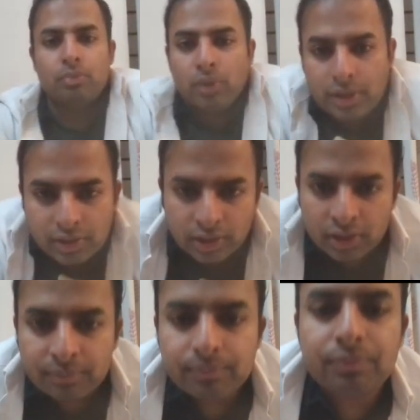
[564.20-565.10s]
what
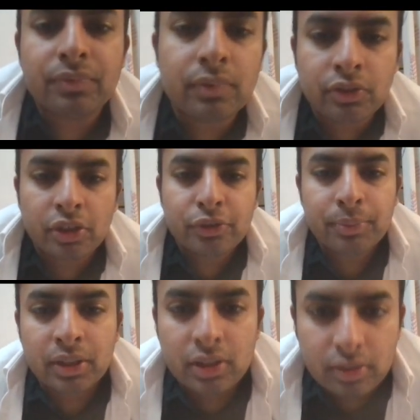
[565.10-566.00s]
the
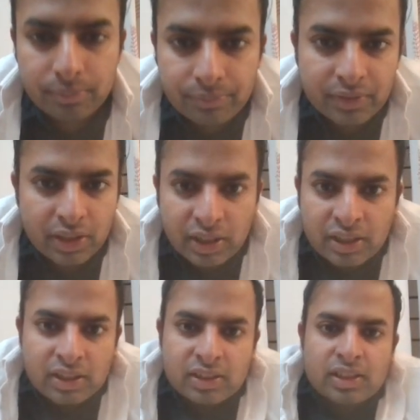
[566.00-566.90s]
judgment
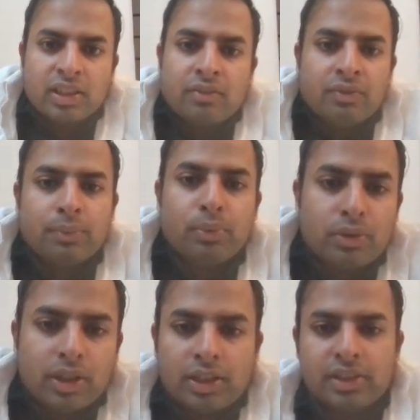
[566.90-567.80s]
is in
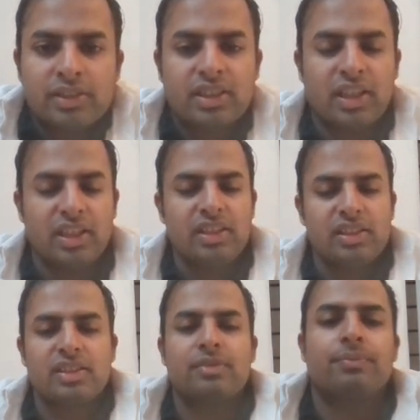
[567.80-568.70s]
Vibhor Anand's
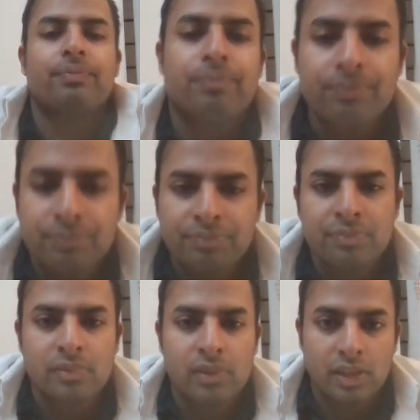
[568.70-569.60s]
case.
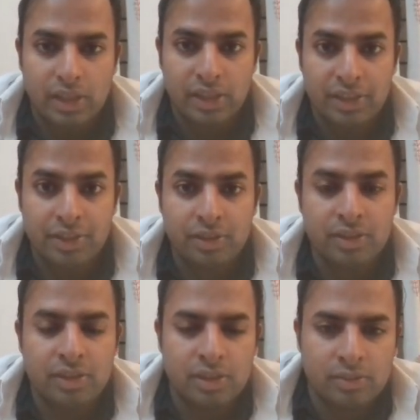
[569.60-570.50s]

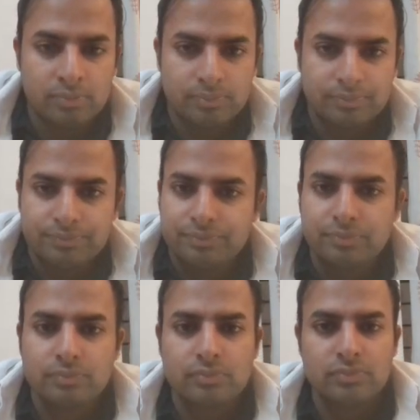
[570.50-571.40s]
And um,
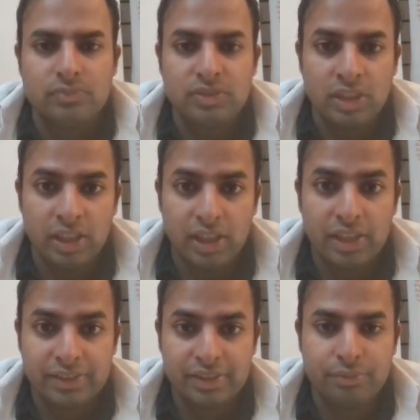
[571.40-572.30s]

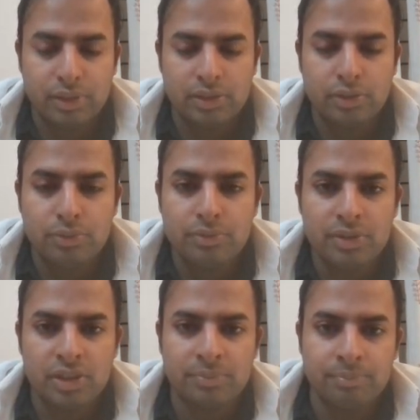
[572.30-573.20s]
as is well
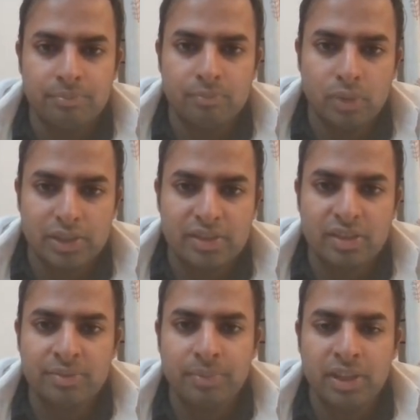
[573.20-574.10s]
known, the
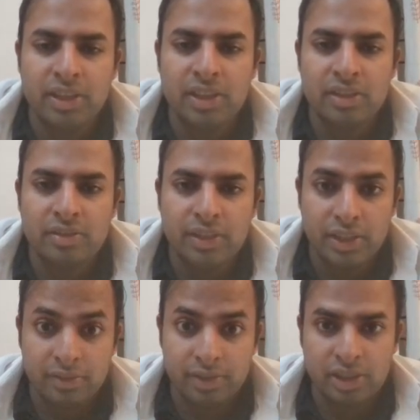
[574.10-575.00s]
Western media,
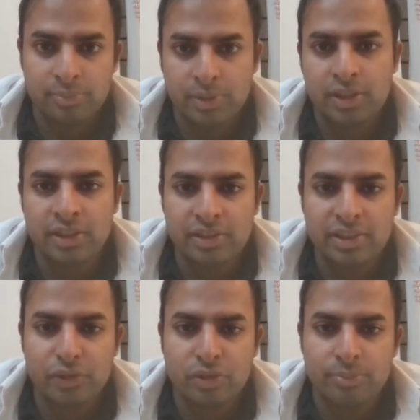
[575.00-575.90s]
and thereby the
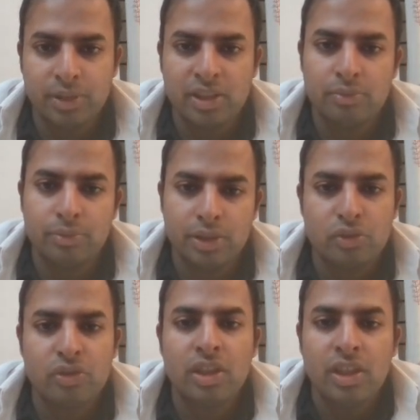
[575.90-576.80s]
international media,
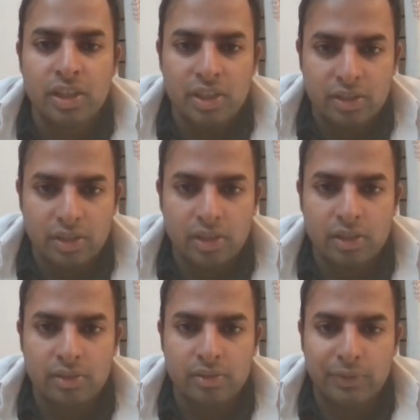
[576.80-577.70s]
which
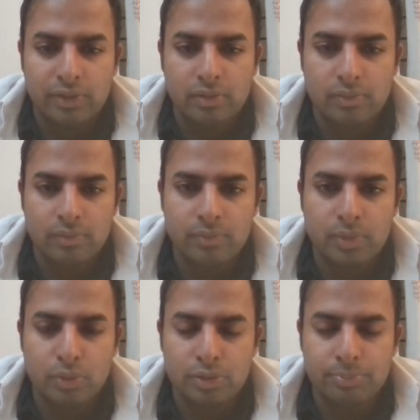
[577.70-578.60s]
Uh,
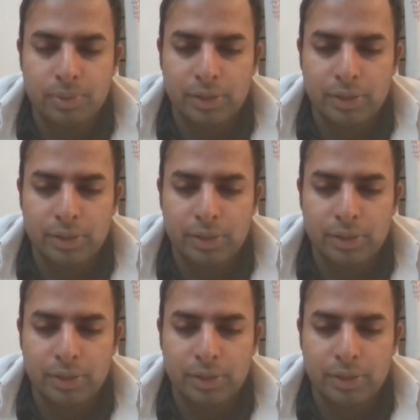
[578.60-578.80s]
goes